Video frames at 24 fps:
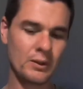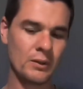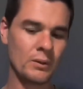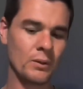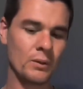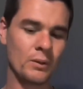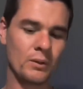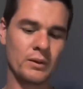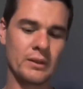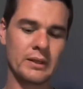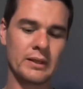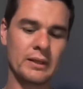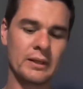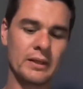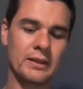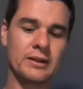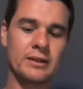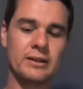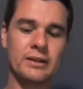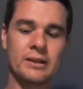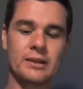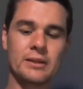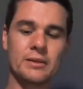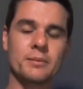or the
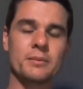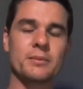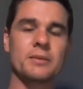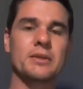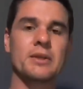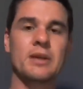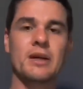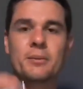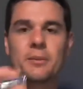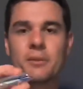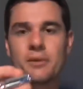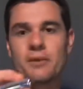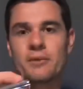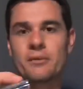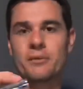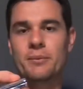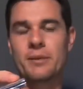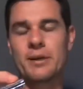lithium type of